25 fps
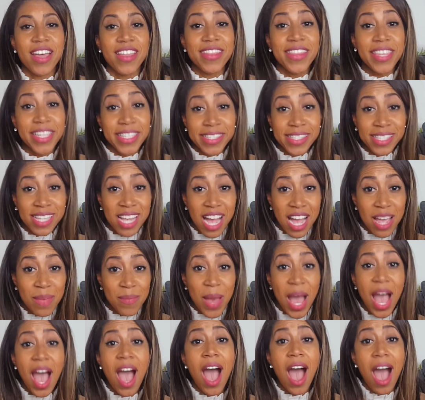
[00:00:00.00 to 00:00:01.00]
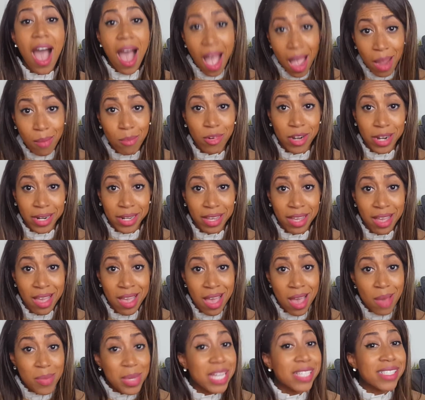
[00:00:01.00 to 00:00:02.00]
This time, I'm ready.
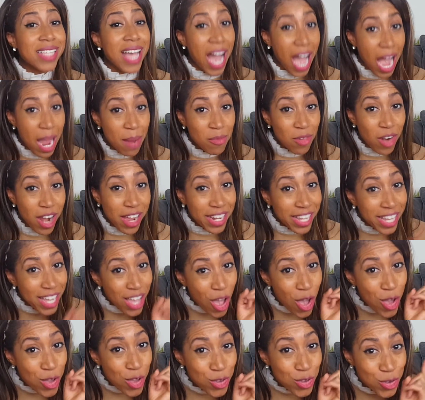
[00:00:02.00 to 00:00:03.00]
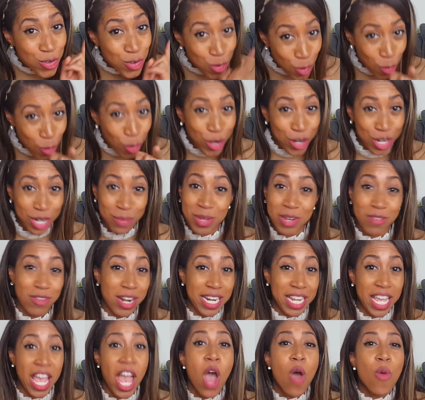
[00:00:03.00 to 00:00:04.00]
And because I'm ready, you're gonna be
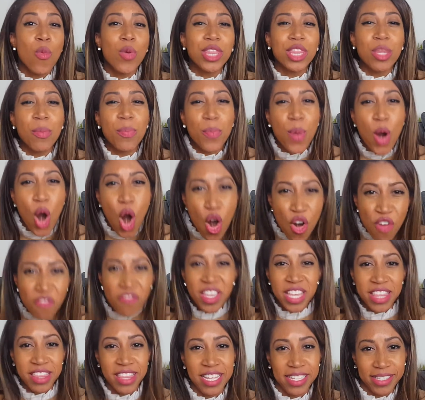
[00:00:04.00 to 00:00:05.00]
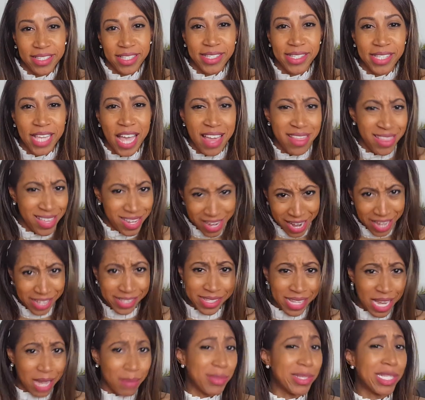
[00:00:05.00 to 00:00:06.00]
ready with the perfect thing to say the next
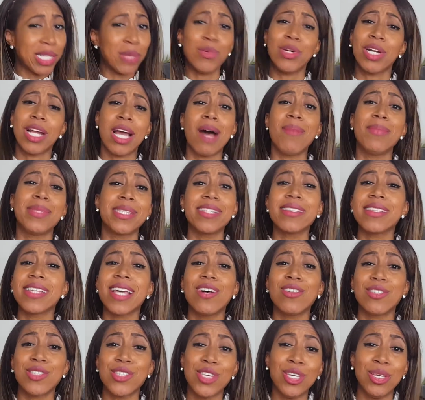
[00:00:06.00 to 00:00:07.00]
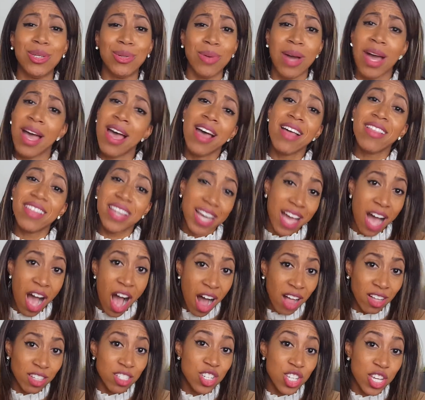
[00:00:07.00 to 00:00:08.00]
time someone comes and tells you that
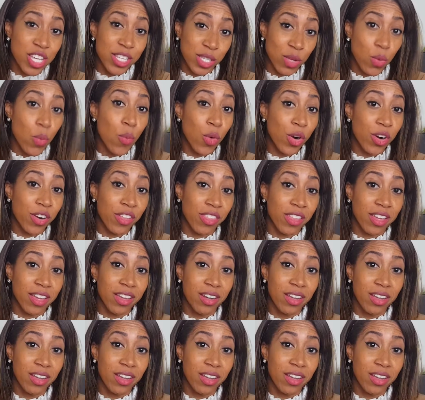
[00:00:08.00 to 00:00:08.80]
college isn't worth it.